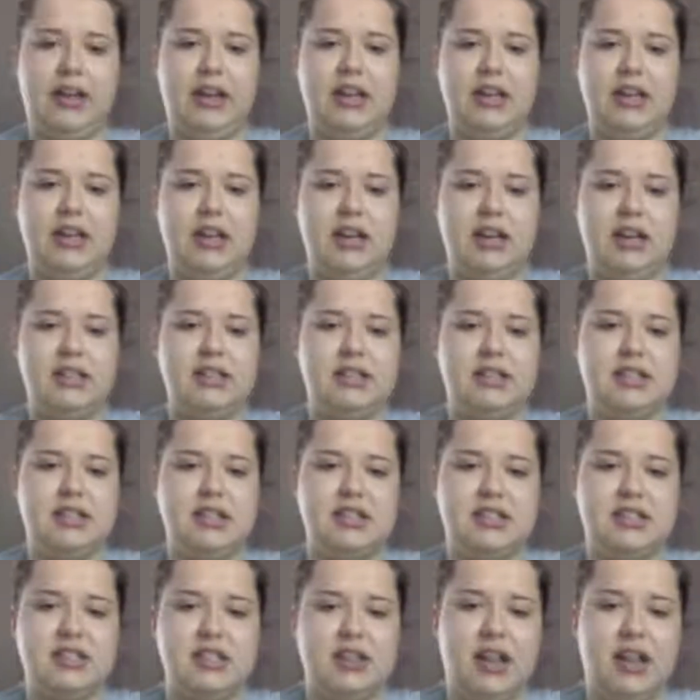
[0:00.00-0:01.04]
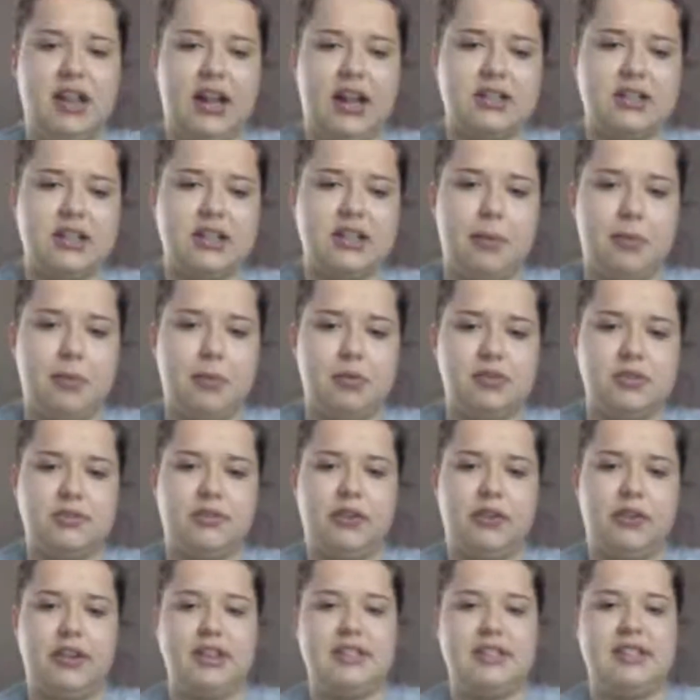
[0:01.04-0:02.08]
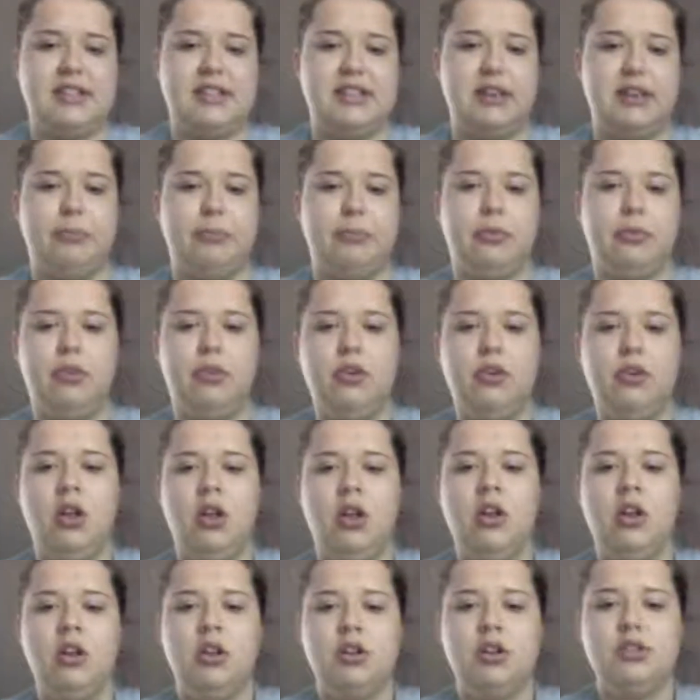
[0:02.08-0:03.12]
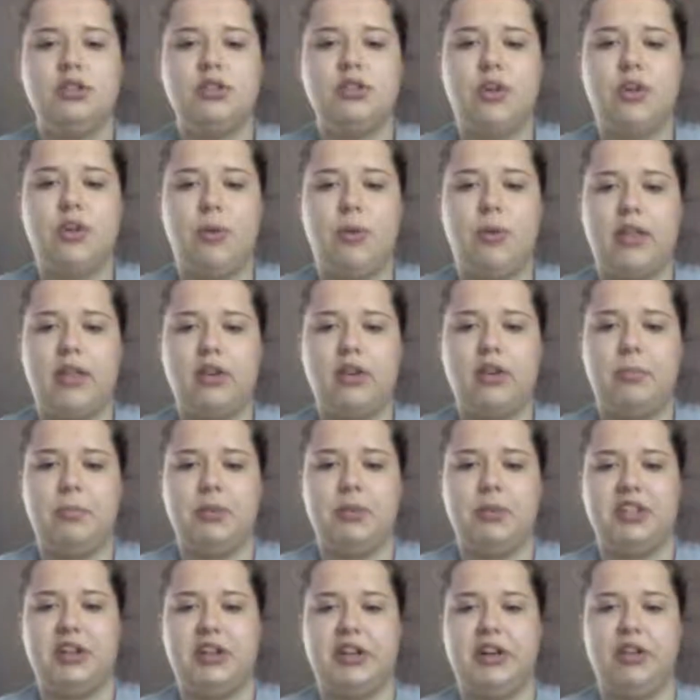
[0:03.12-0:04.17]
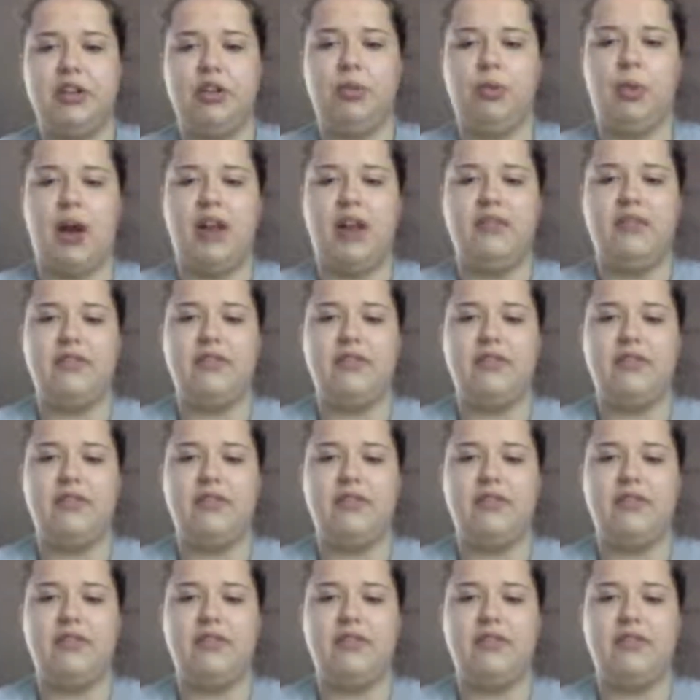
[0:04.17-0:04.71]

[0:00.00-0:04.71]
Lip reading: needs to select couples for this sample. So whether a particular wife